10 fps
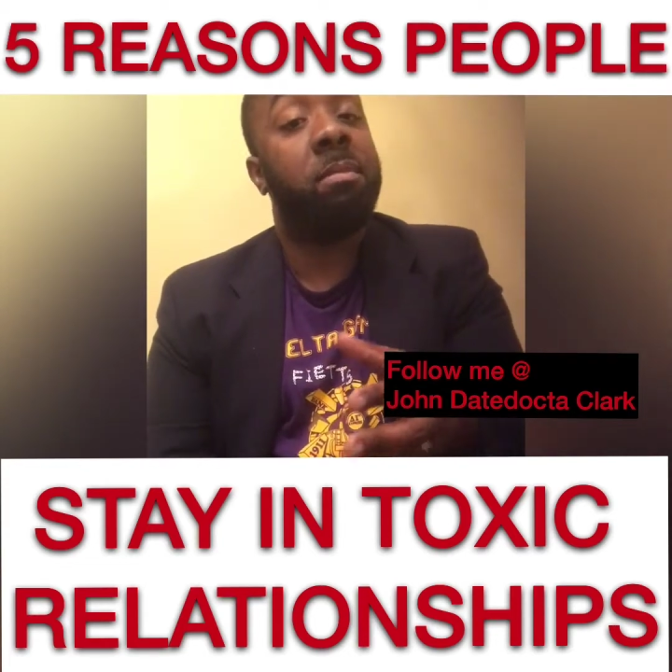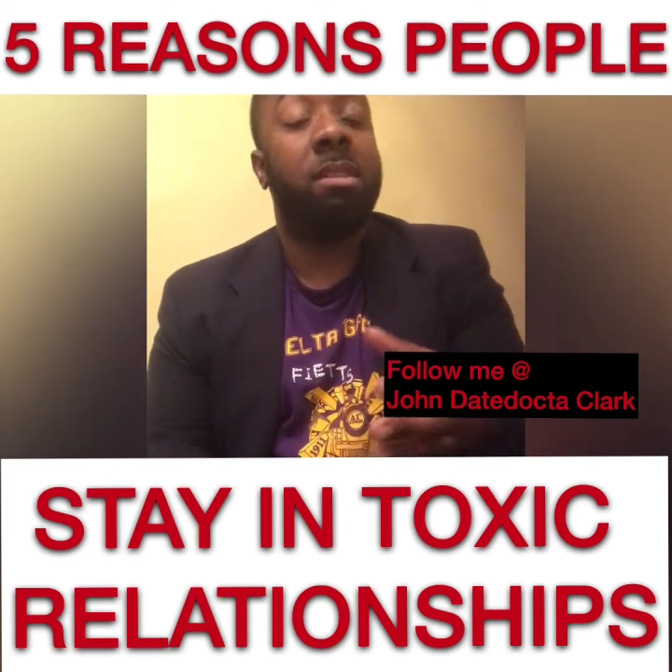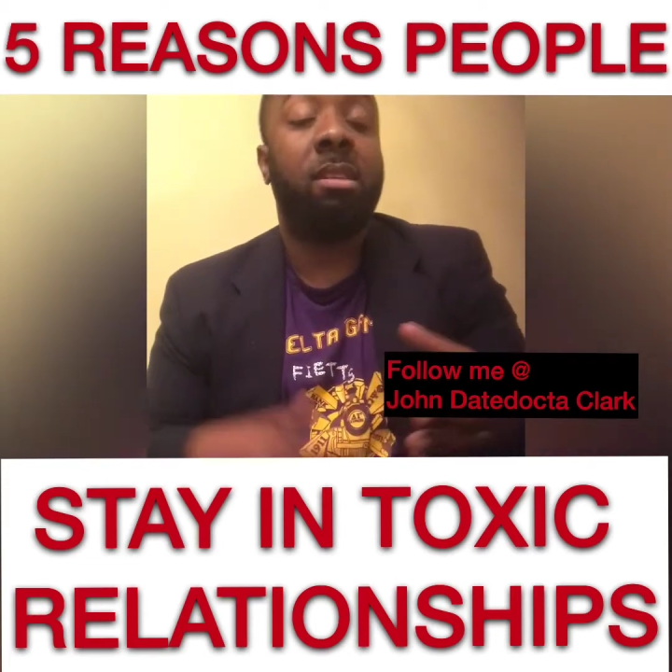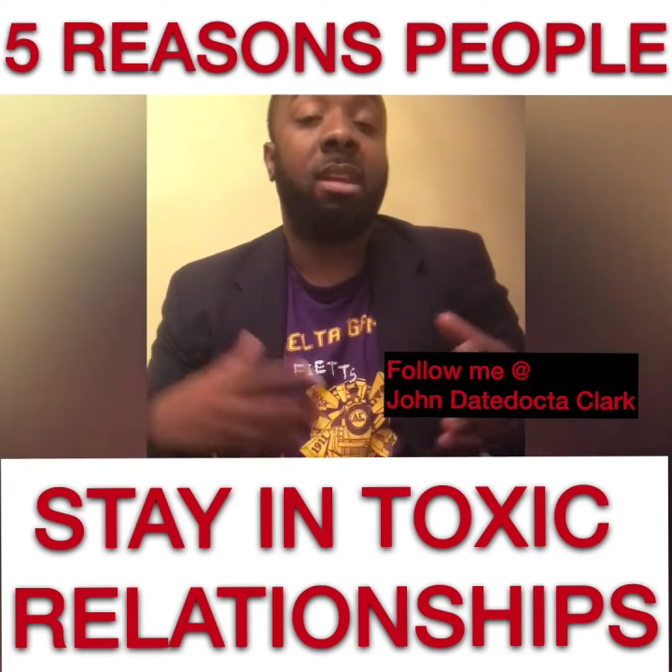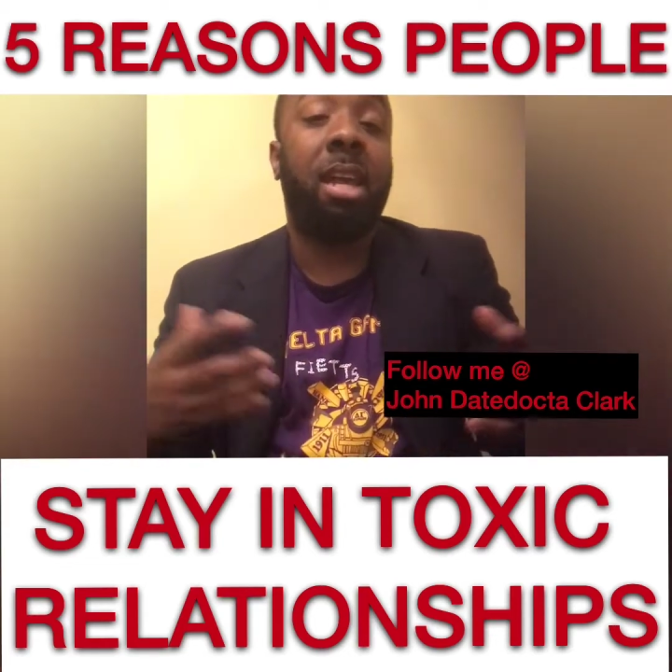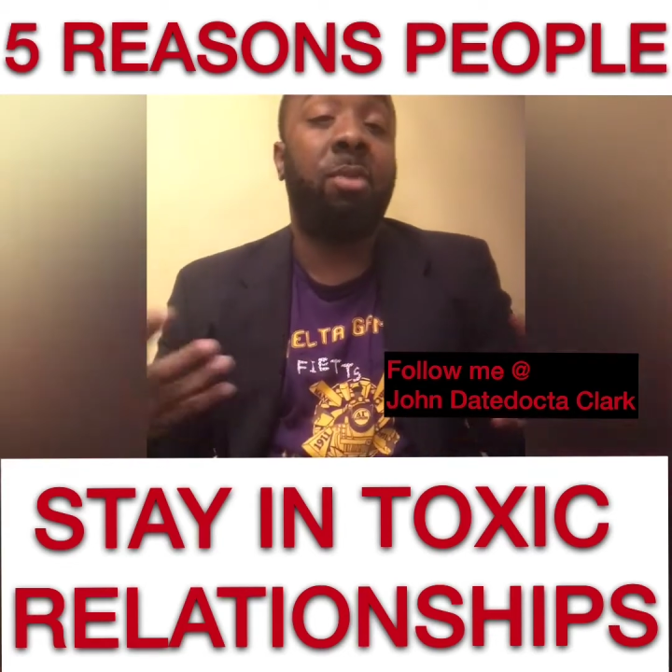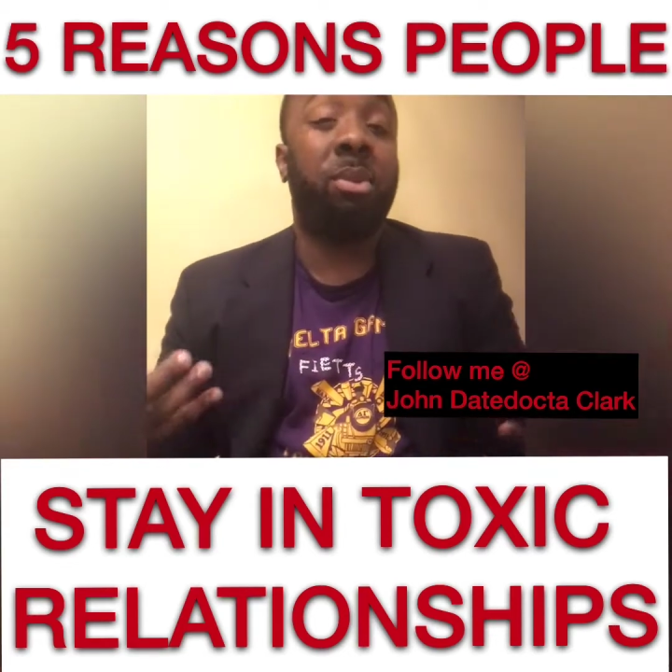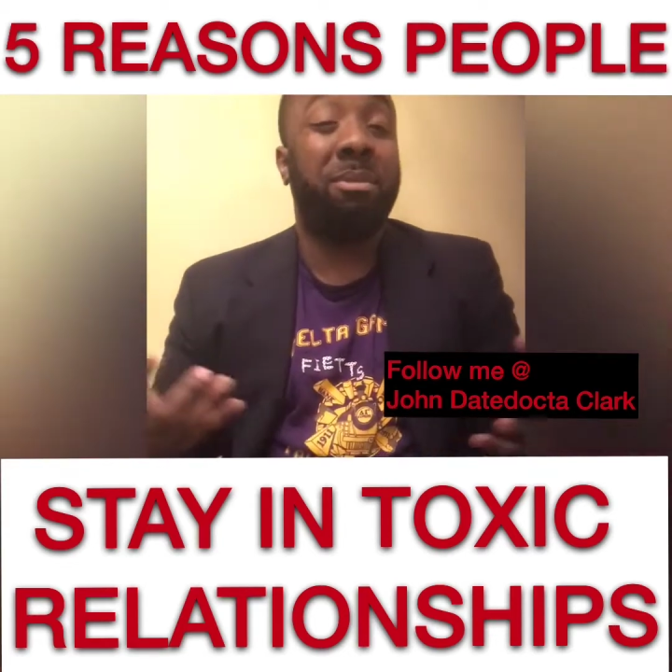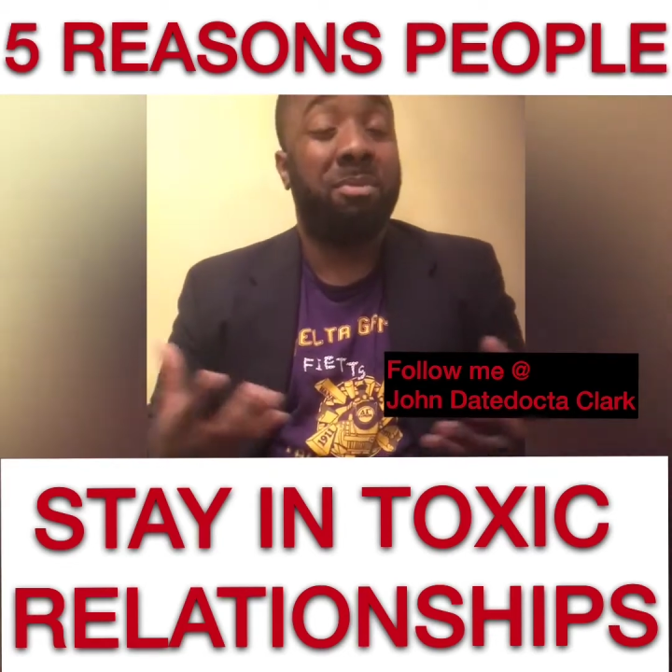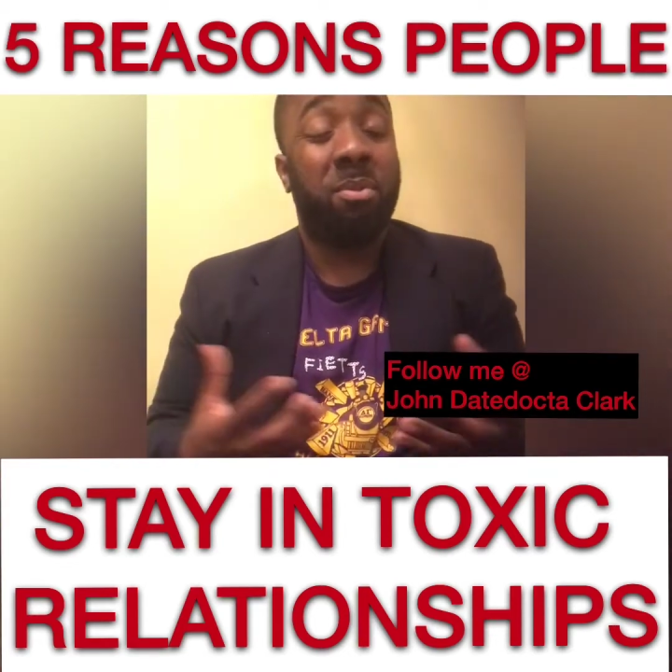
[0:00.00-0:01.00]
to kind of
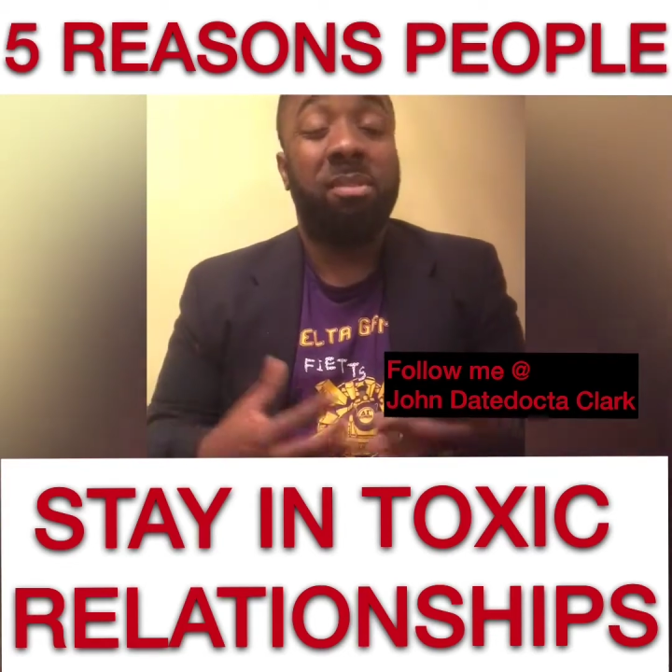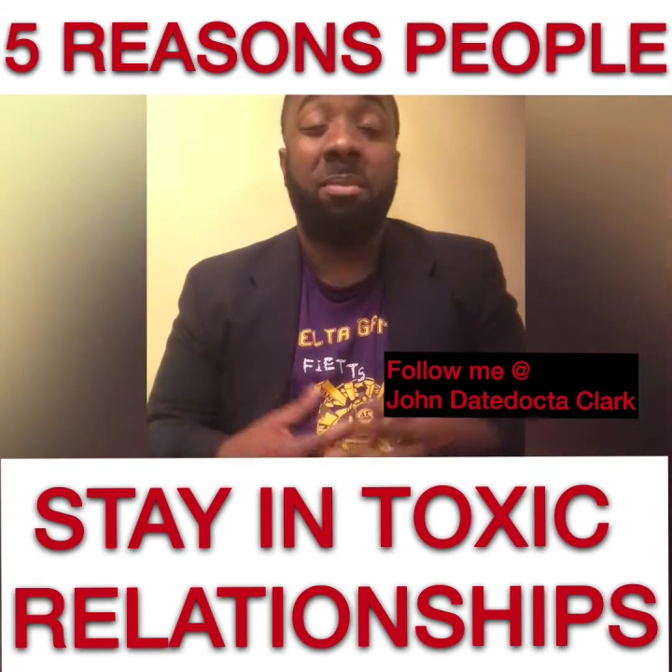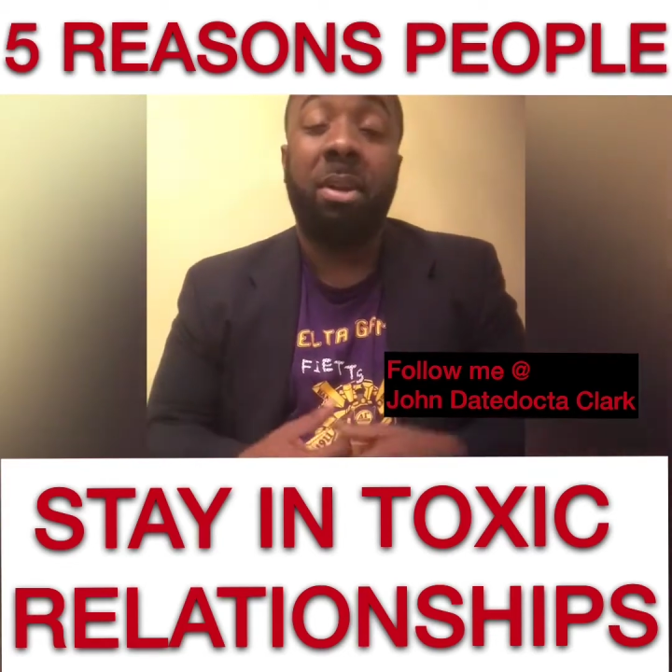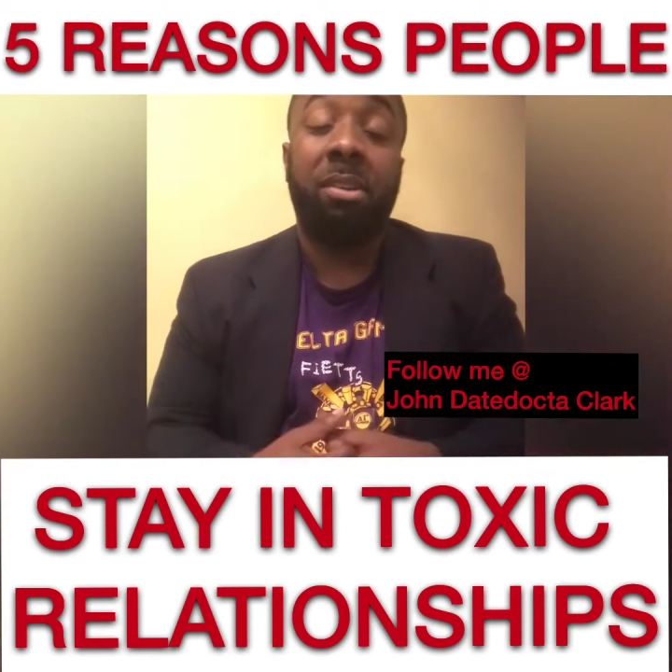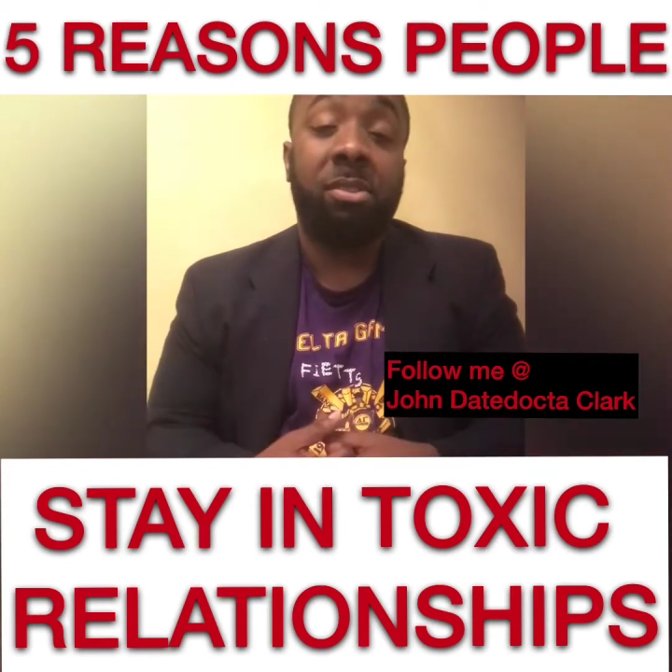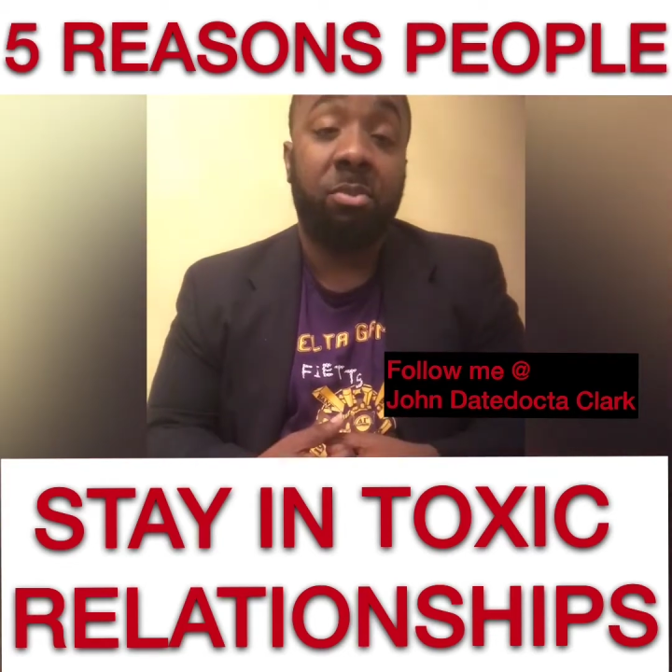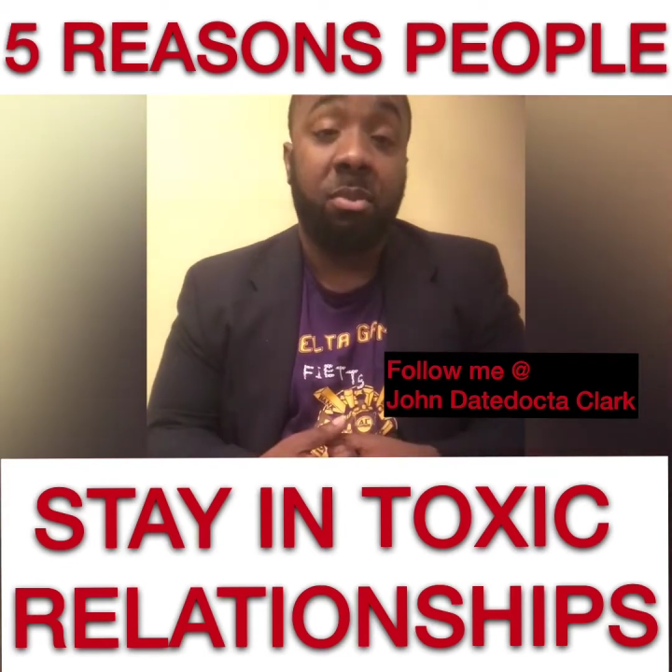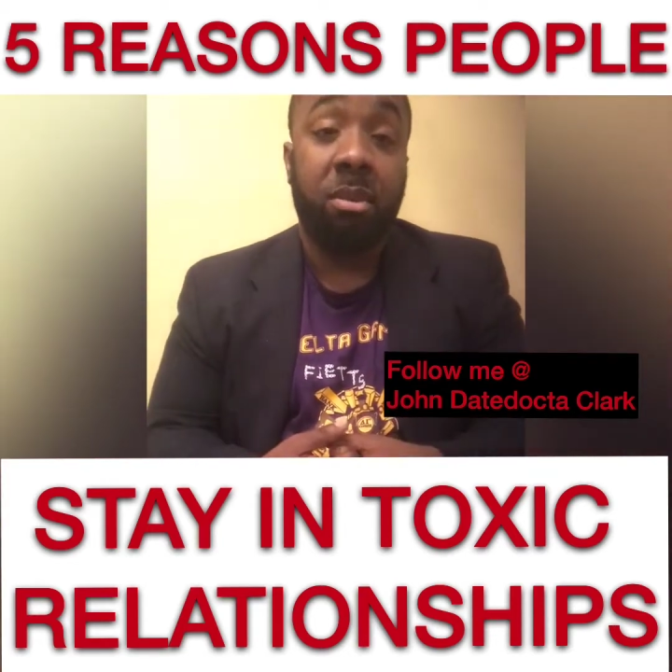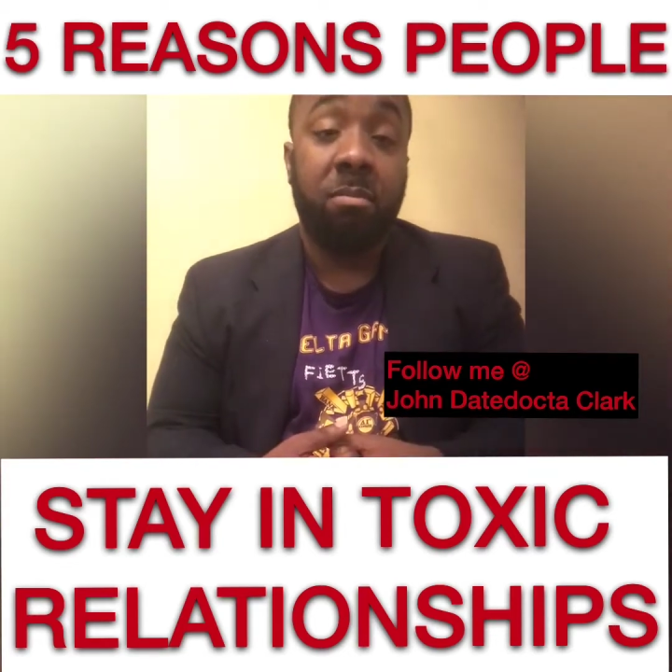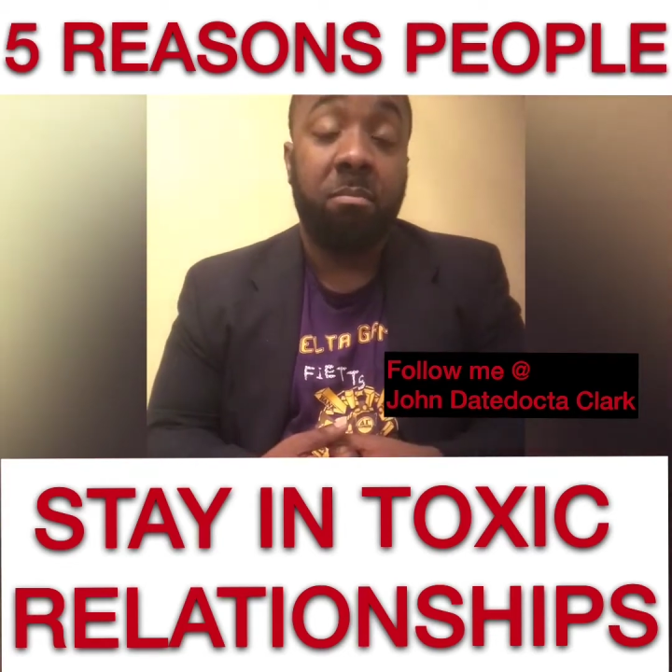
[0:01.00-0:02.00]
really force the marriage to
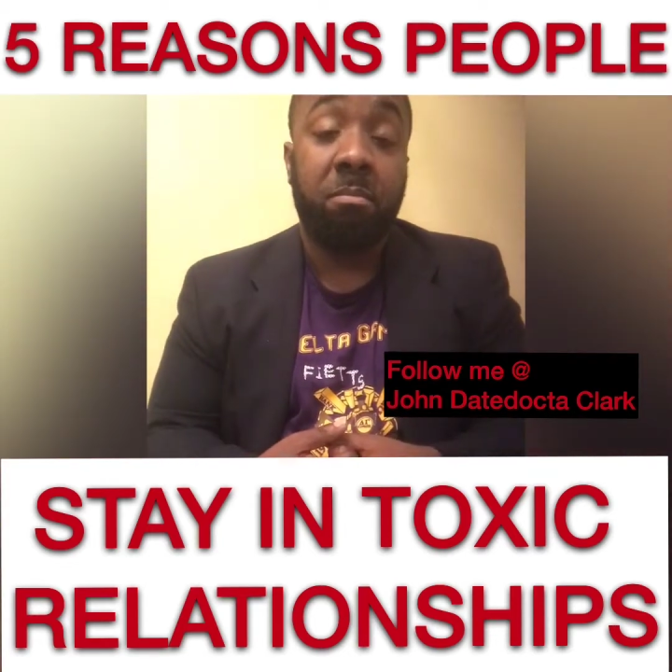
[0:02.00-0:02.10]
work?